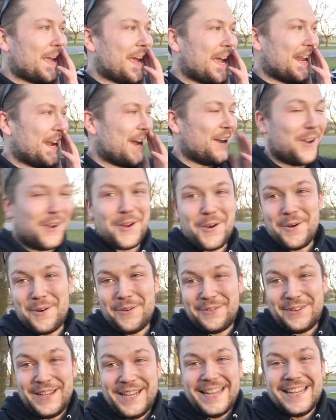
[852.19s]
And I don't know
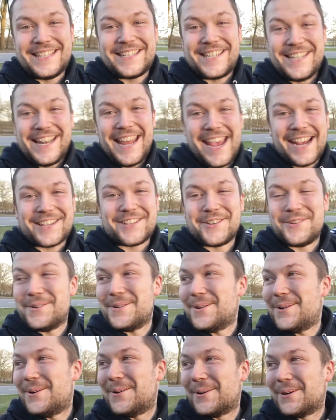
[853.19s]
if it's an
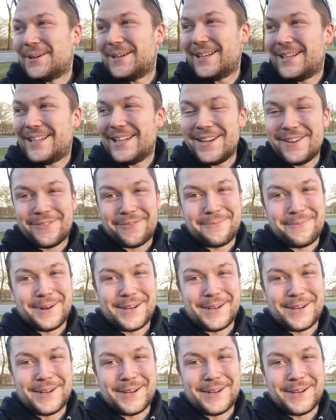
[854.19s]
axle or the diff,